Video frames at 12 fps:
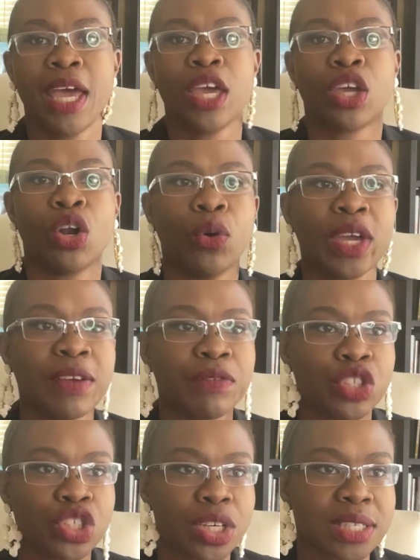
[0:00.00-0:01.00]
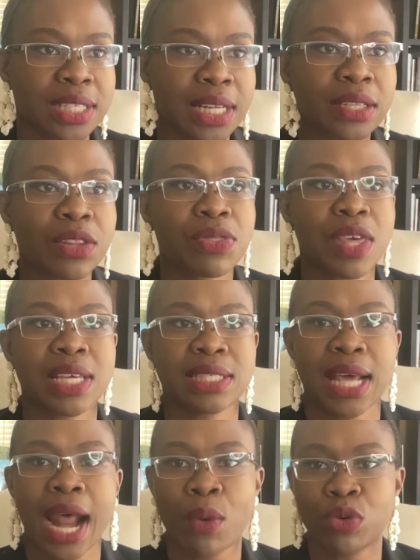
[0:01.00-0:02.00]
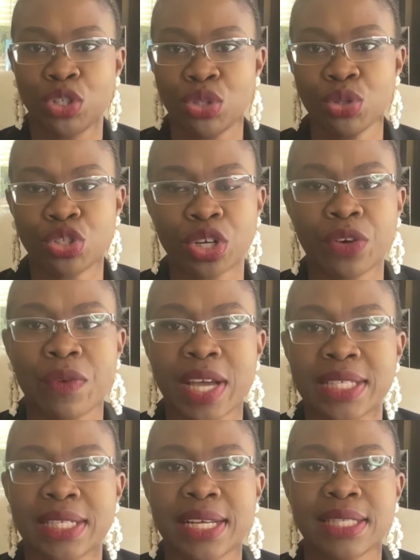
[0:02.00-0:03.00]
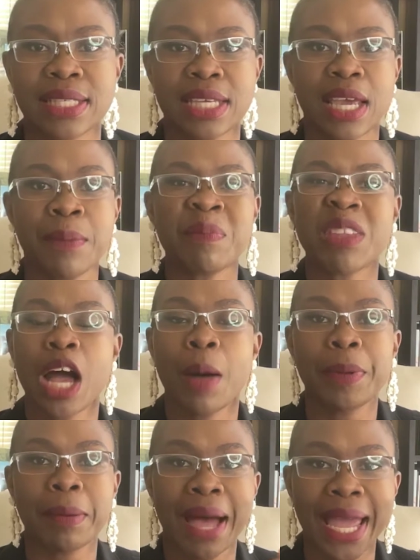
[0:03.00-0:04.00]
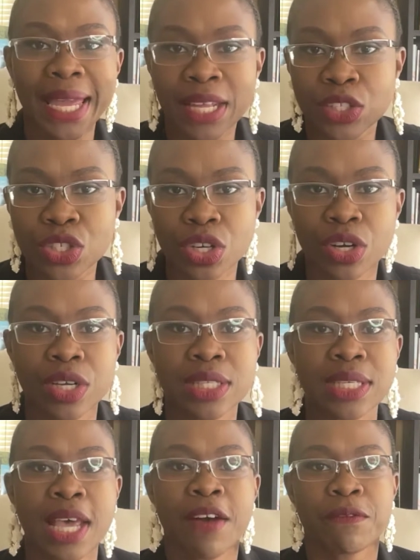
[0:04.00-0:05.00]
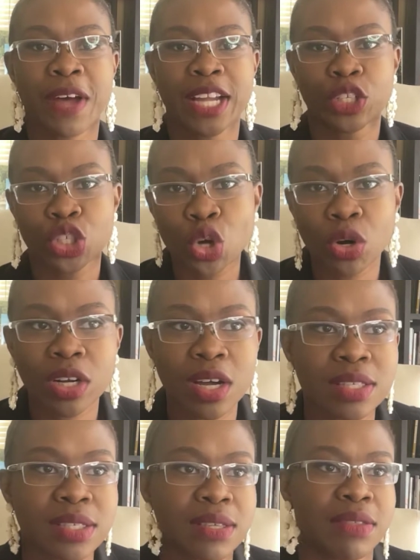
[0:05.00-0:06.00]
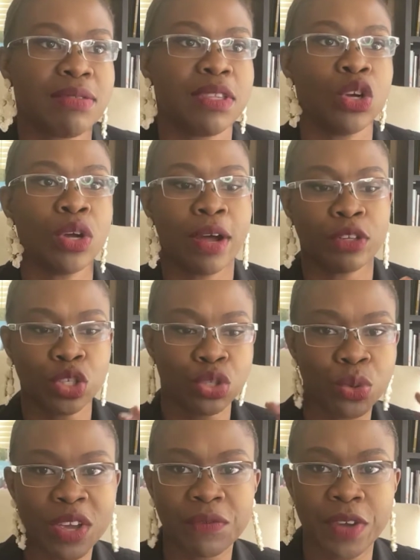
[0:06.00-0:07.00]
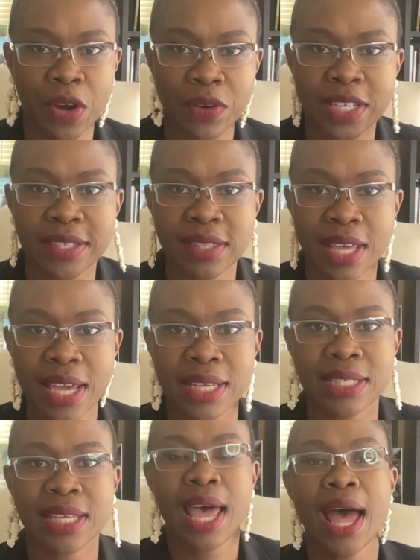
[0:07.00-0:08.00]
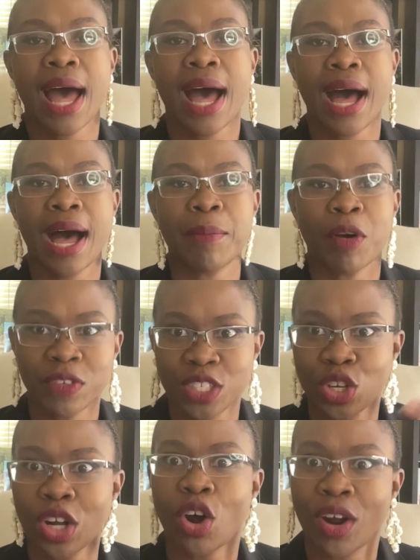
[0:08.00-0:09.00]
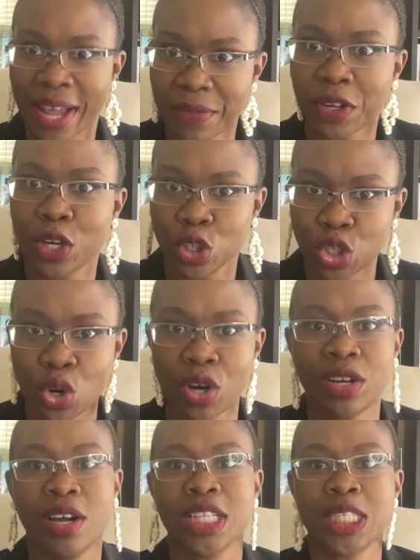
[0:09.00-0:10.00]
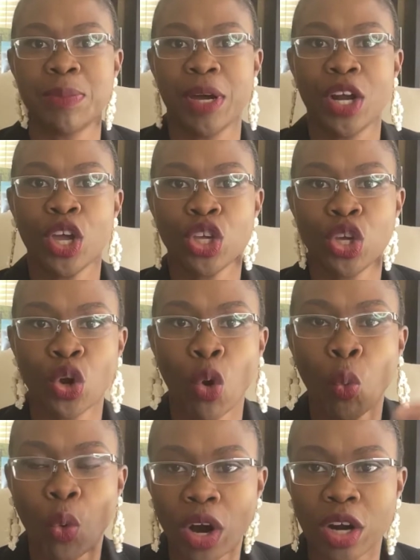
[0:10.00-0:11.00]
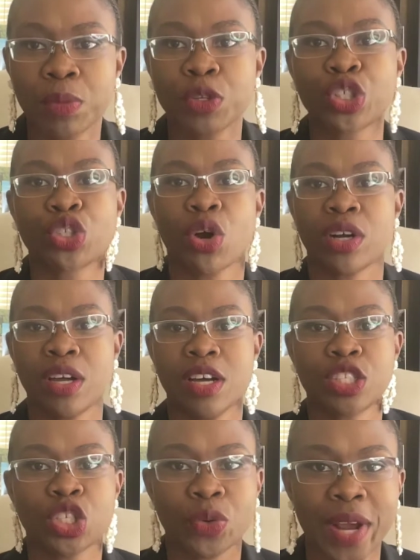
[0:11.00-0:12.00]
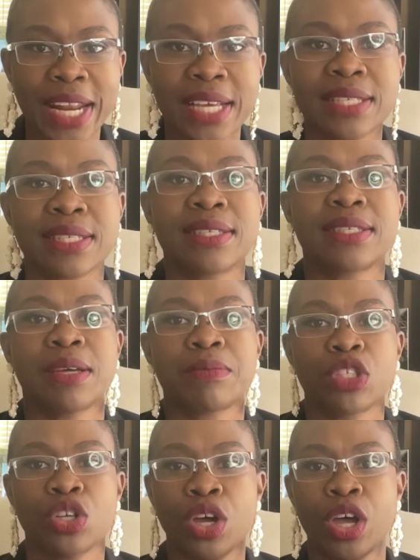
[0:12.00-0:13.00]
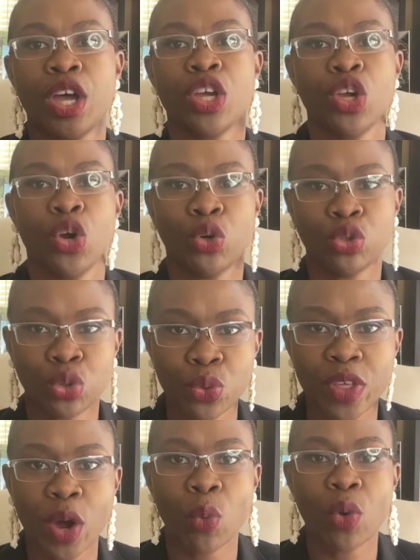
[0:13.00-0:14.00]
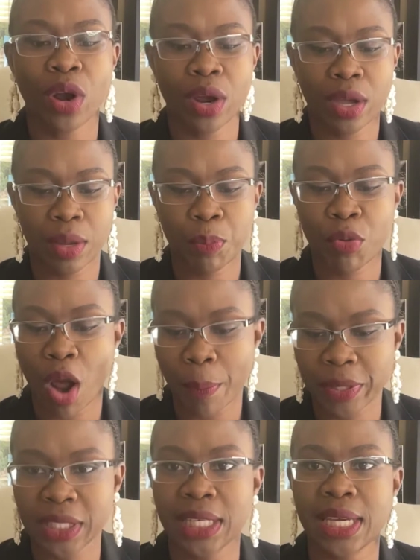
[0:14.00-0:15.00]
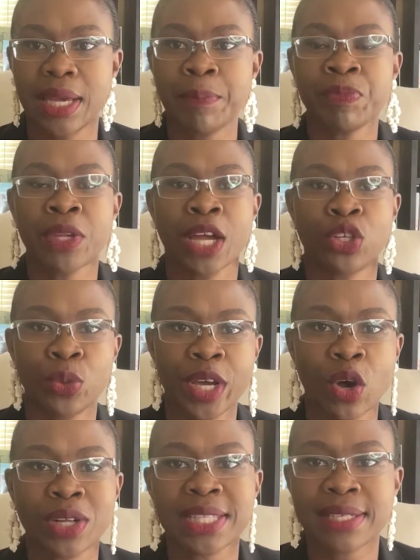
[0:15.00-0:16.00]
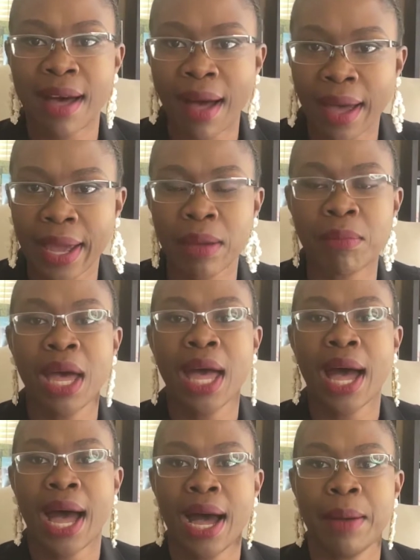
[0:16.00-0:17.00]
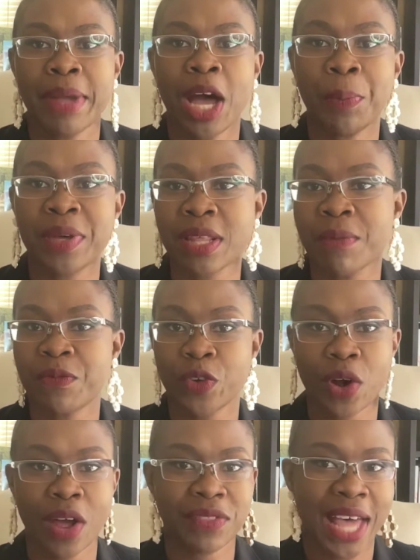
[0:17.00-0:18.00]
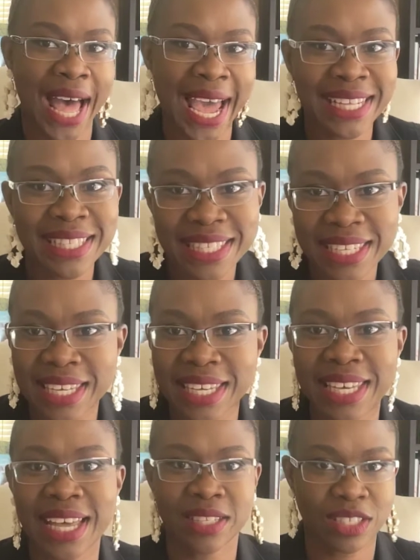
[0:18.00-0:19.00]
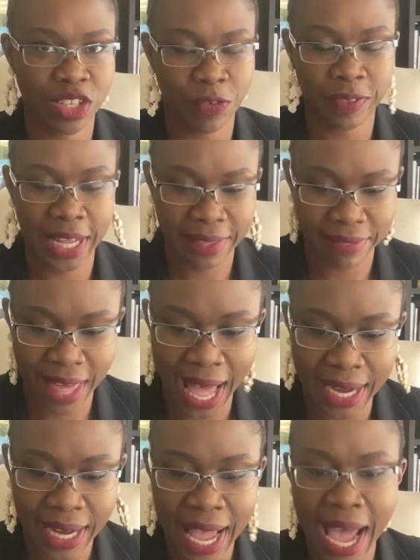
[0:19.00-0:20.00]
Even just little things that I would do during residency, helping my interns find shortcuts to doing various things. Obviously not unethical shortcuts, but, workable shortcuts, creating systems to, do their work properly, do it on time, helping them figure out the IT and stuff like that.